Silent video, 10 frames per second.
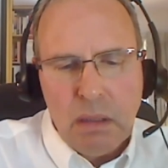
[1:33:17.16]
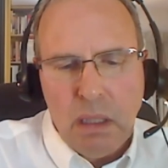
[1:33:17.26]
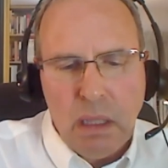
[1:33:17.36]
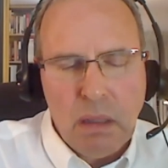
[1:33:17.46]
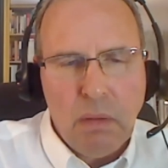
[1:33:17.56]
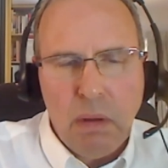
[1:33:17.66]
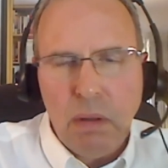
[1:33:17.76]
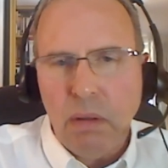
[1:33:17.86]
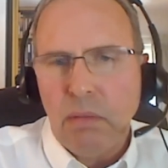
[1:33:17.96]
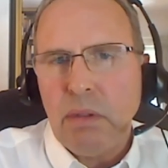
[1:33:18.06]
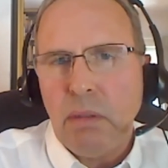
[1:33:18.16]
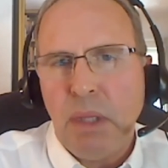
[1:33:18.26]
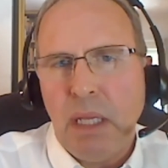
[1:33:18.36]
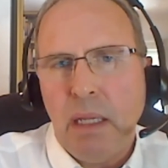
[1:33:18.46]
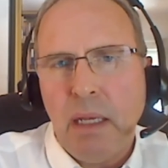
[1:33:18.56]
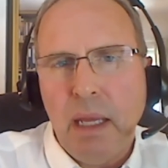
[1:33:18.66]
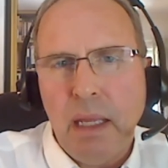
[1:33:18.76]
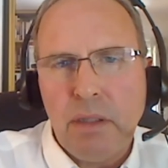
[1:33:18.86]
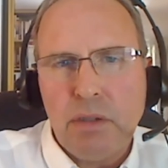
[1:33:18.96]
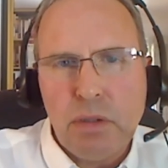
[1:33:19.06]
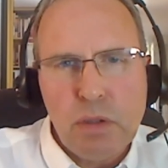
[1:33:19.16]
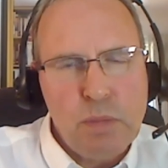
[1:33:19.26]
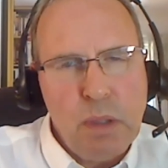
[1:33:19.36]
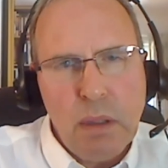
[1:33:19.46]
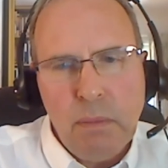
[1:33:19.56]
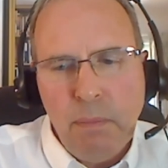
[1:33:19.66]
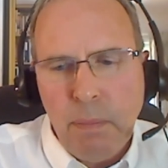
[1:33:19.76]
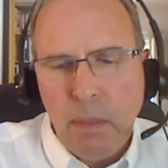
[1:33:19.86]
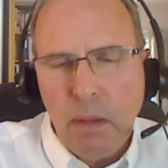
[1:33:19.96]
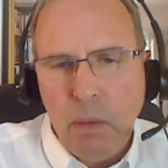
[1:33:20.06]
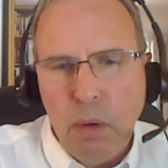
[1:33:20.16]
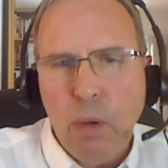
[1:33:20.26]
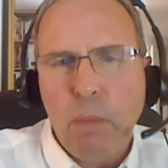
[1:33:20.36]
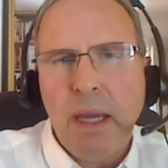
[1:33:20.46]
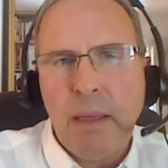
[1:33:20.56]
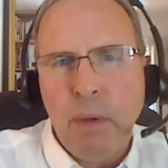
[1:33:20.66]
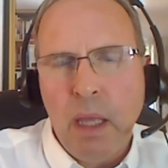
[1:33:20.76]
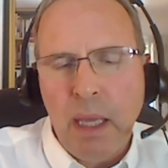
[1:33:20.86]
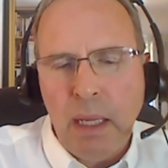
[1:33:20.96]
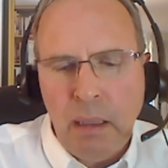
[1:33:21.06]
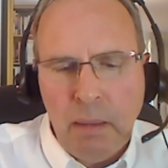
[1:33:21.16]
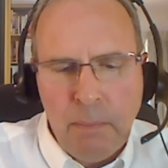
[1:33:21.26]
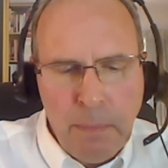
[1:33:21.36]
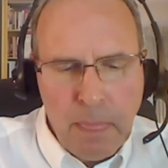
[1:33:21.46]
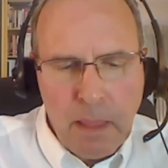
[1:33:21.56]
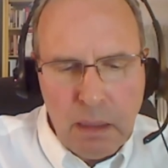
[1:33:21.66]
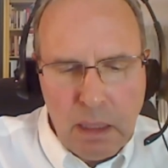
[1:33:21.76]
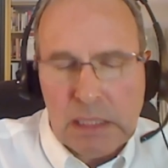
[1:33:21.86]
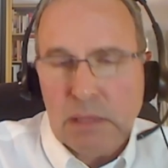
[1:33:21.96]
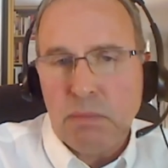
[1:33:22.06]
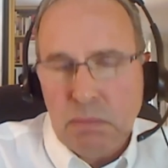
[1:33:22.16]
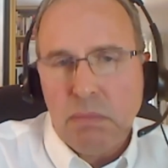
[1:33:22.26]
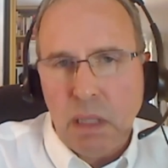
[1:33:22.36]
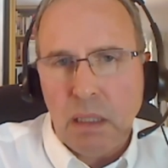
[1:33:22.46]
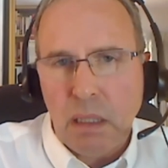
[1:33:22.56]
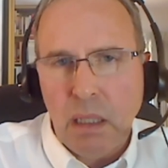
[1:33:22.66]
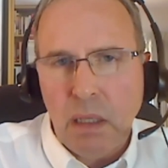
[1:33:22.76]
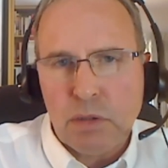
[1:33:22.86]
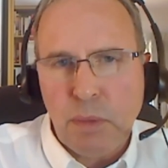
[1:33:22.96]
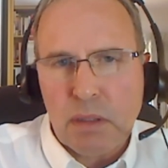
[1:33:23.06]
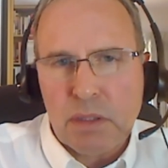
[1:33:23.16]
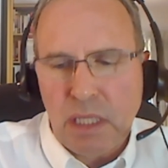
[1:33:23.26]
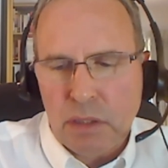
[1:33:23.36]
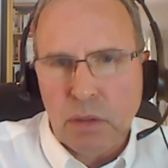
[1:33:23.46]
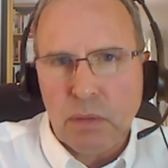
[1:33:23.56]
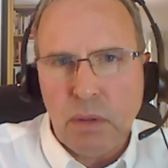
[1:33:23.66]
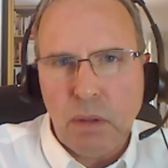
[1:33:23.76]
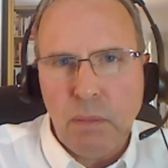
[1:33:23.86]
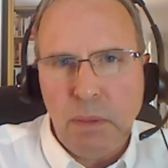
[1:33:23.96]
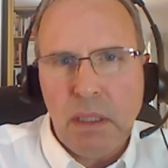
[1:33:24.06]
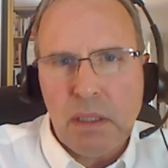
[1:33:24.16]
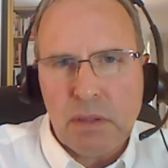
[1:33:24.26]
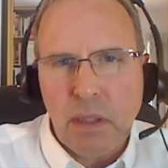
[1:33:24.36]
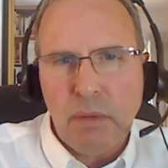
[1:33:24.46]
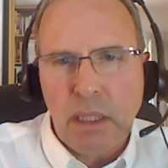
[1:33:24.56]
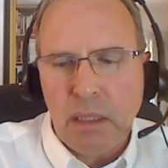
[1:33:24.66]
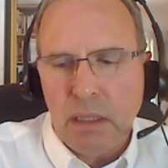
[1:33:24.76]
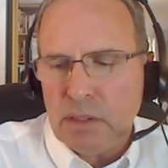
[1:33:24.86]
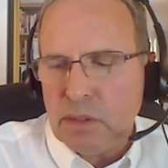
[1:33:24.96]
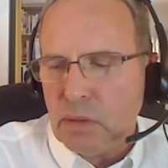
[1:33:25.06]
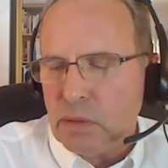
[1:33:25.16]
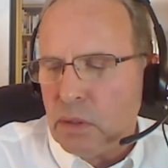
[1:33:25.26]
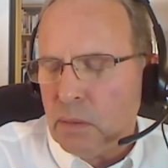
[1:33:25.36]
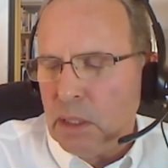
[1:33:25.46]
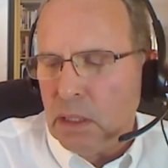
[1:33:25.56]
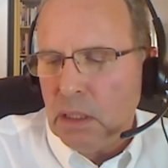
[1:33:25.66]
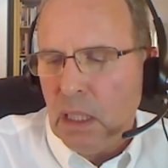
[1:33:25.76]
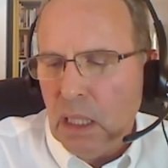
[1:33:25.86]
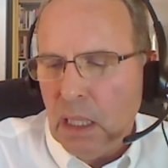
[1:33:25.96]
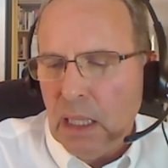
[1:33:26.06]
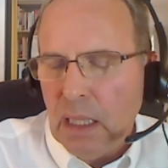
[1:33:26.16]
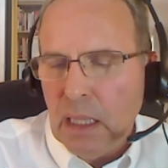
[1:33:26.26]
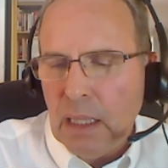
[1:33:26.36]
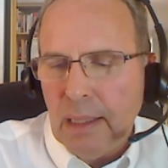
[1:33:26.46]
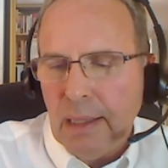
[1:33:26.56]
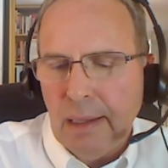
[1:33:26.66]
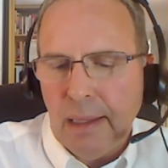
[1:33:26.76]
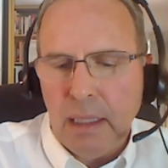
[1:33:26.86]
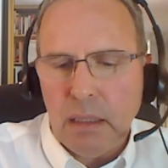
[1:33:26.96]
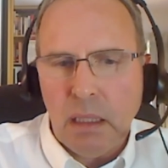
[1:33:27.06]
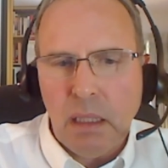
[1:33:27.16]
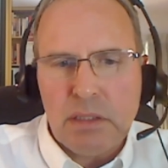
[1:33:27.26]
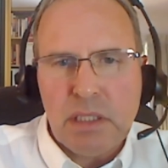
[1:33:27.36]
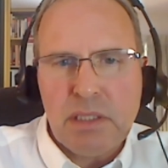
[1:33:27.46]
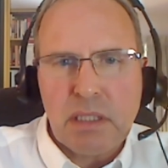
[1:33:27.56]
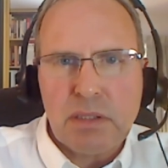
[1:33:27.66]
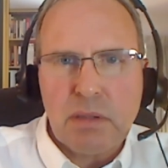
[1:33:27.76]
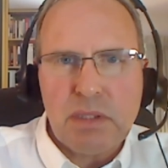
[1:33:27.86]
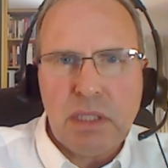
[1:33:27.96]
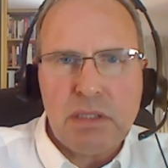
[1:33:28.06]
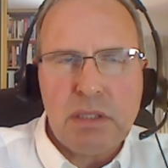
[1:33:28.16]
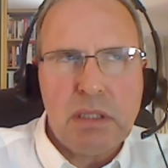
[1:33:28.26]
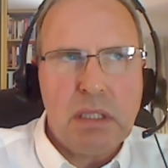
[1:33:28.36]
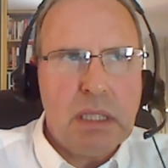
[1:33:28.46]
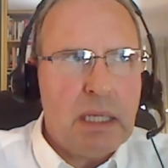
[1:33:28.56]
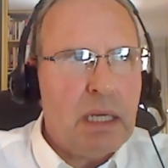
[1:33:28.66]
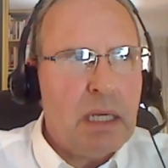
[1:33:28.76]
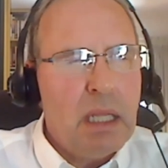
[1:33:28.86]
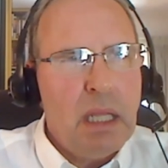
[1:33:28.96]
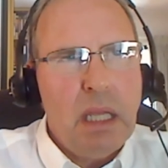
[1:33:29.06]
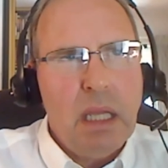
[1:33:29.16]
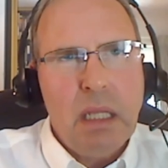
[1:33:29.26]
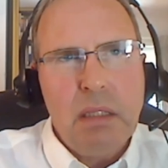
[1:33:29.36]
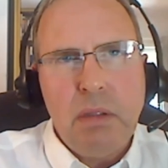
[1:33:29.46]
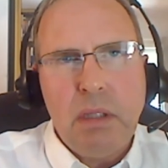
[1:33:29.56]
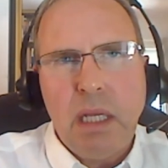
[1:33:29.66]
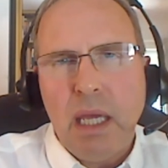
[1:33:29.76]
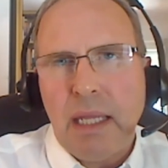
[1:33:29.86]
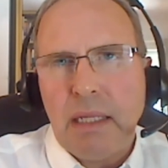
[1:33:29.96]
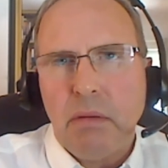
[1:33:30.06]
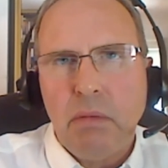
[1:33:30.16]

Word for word: they're oil dependent on the Druzhba oil pipeline, as a large part of Central Europe is, all the way into Eastern Germany. Uh, and the logistics are such that you cannot